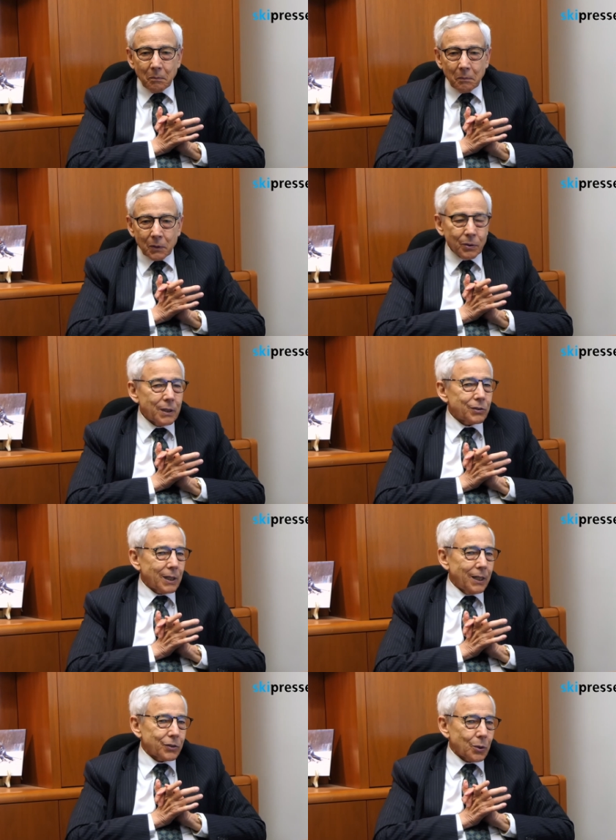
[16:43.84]

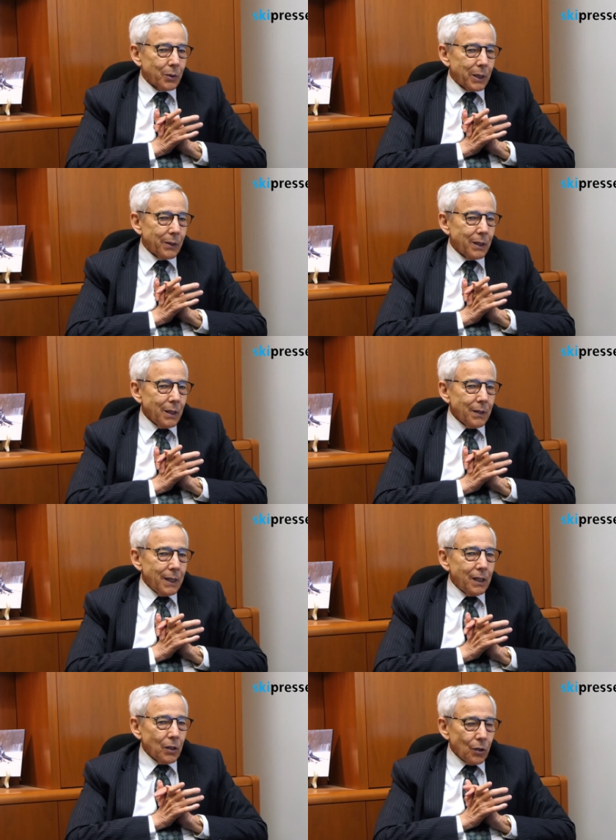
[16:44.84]
criticized or they they
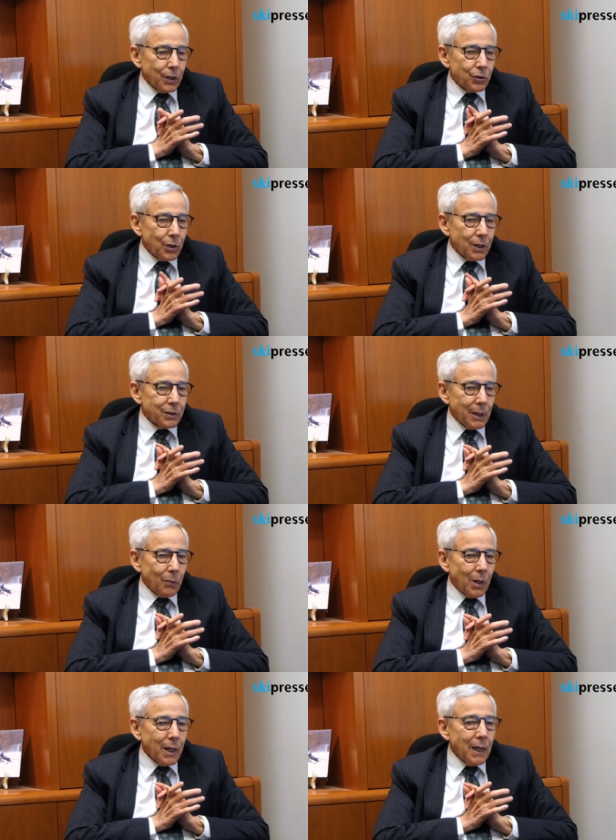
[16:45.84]
didn't look as good as they
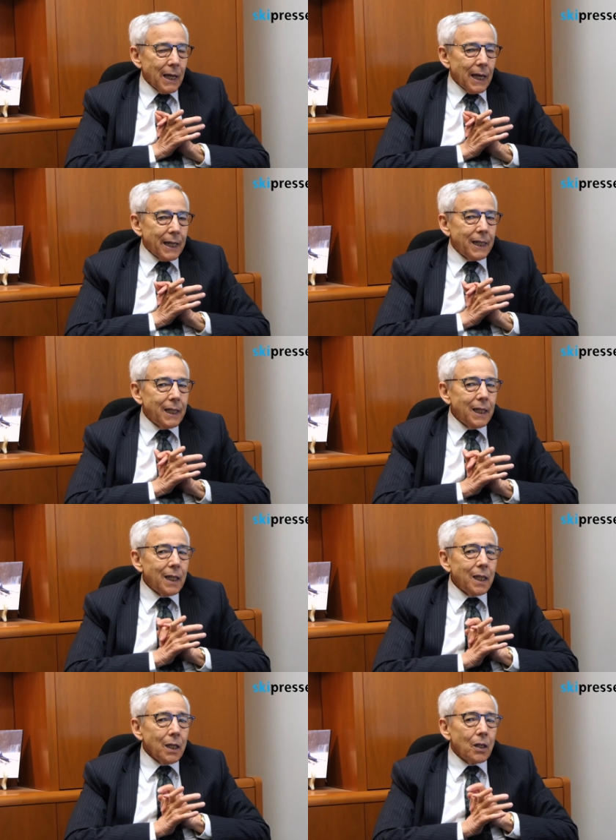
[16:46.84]
want. And
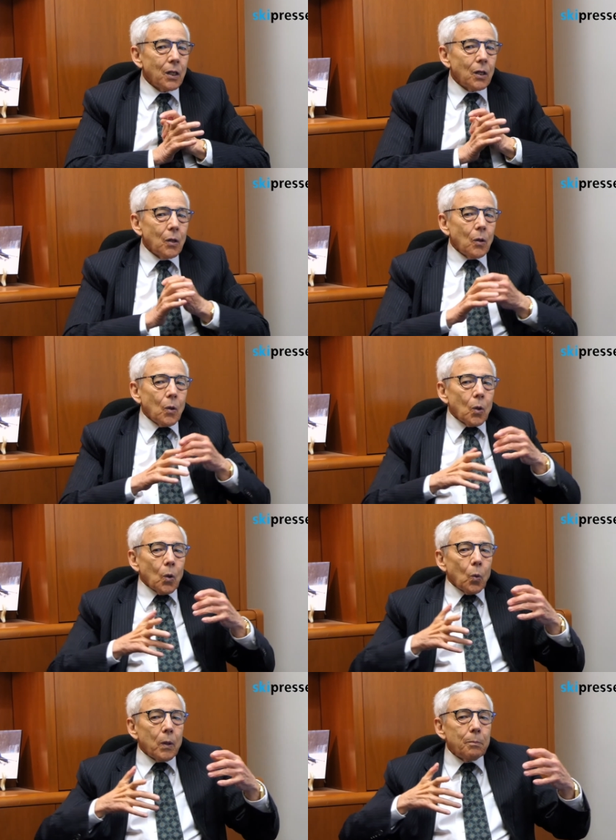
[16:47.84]
he
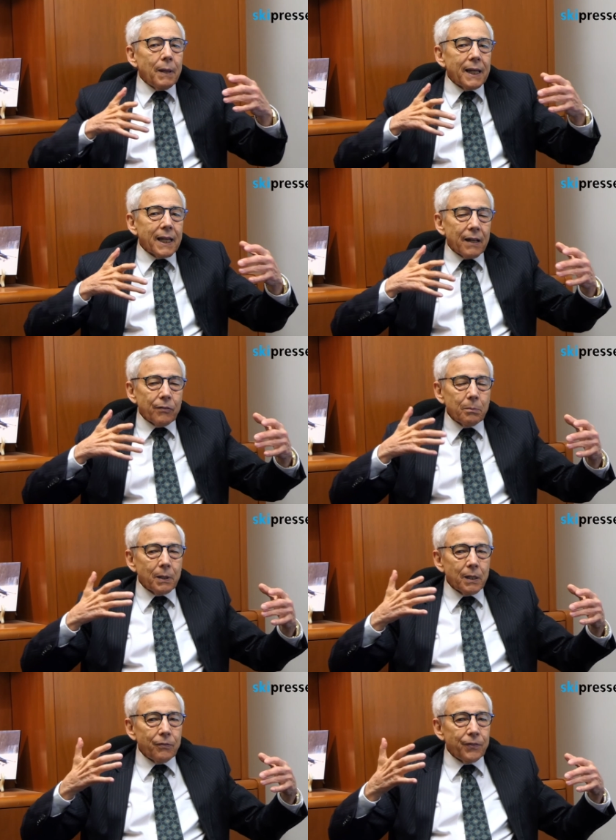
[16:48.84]
would make
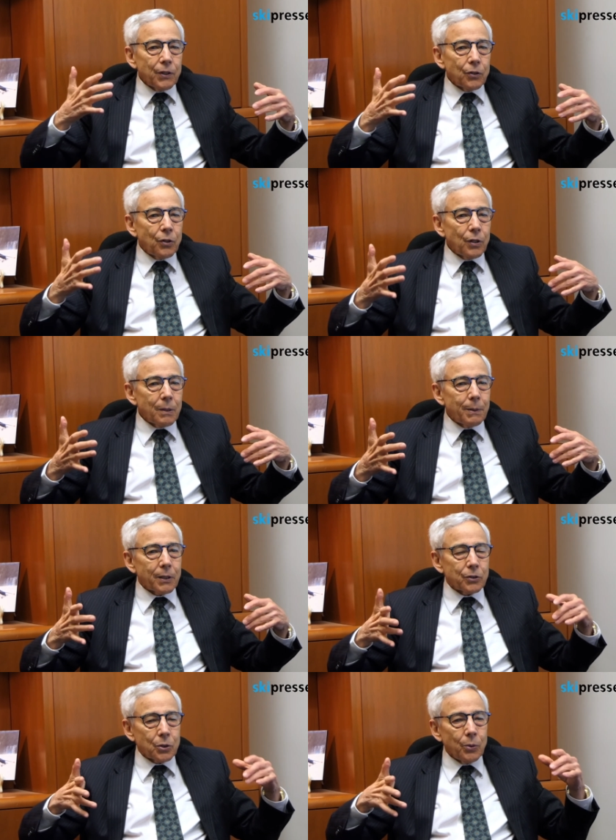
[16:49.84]
everybody feel good about
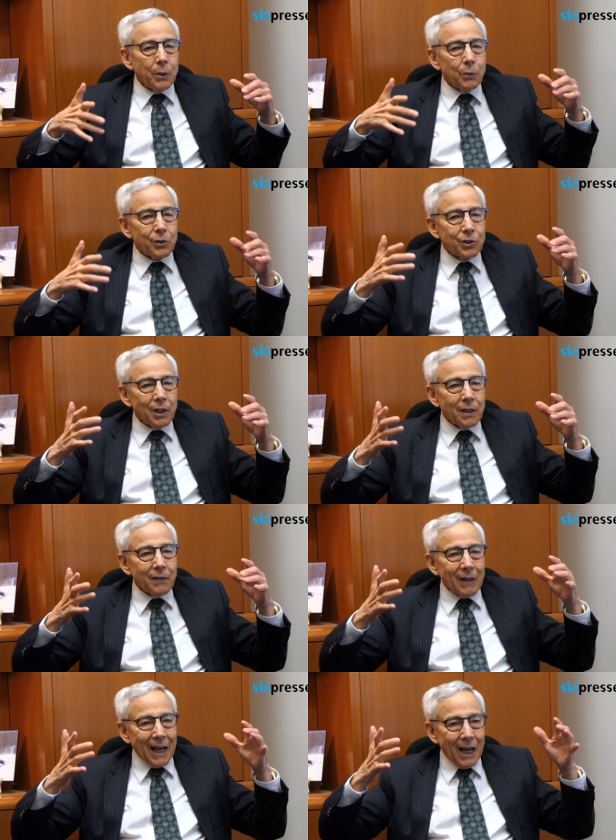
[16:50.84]
it, so he would sit
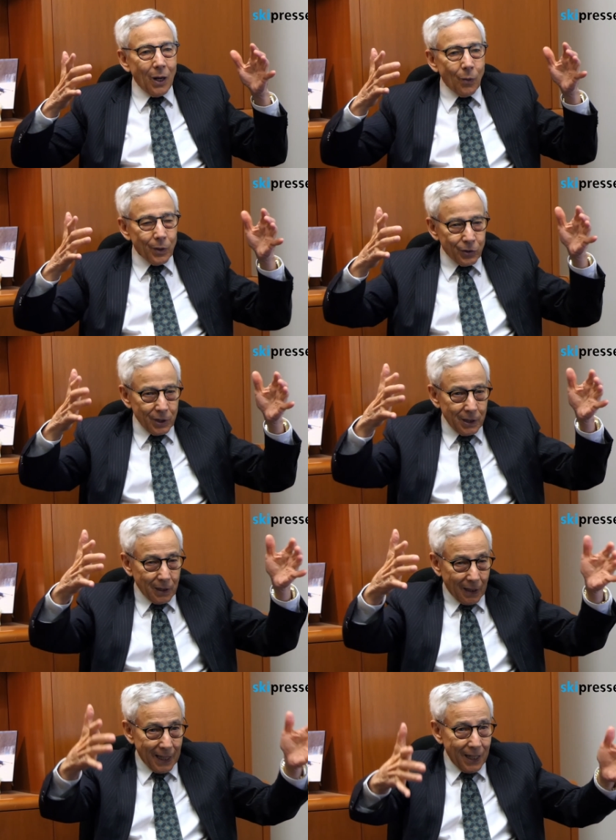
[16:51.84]
hours in the
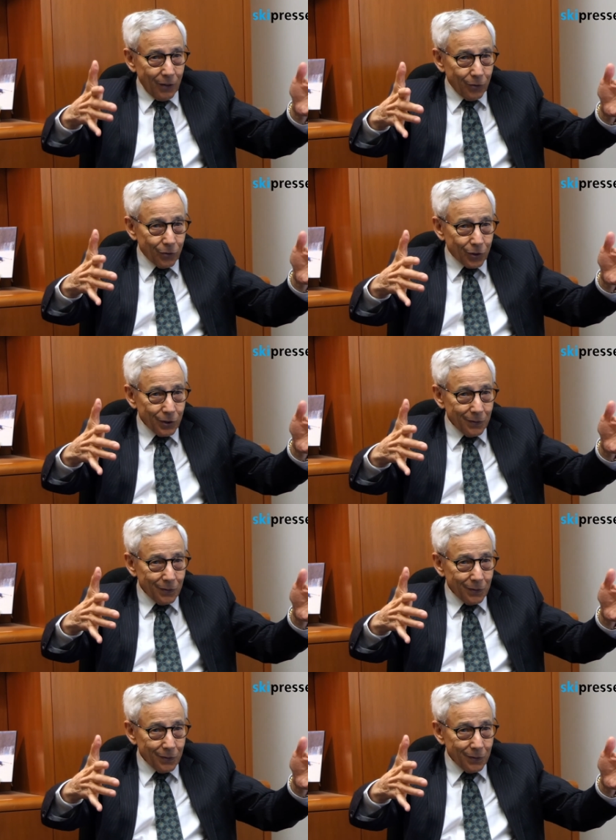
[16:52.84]
lounge